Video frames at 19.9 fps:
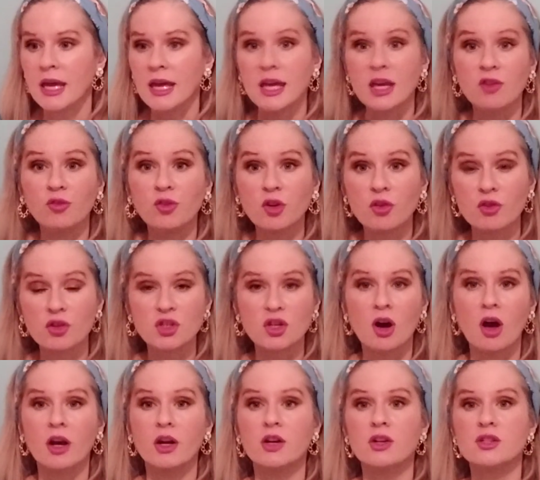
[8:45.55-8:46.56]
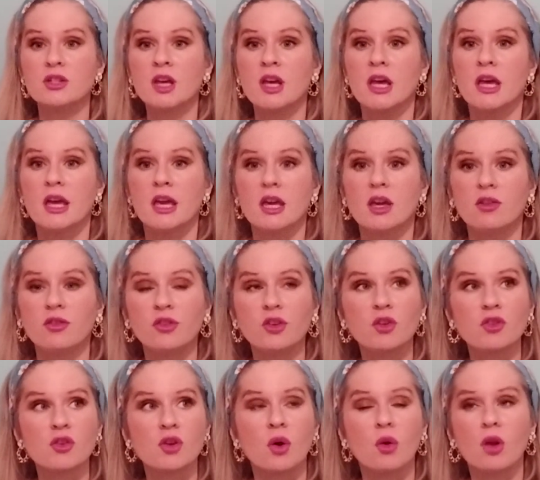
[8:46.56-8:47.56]
If you're retired, if
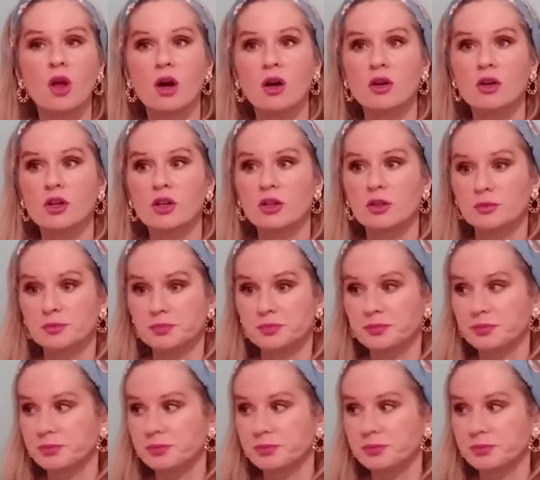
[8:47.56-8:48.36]
you're no longer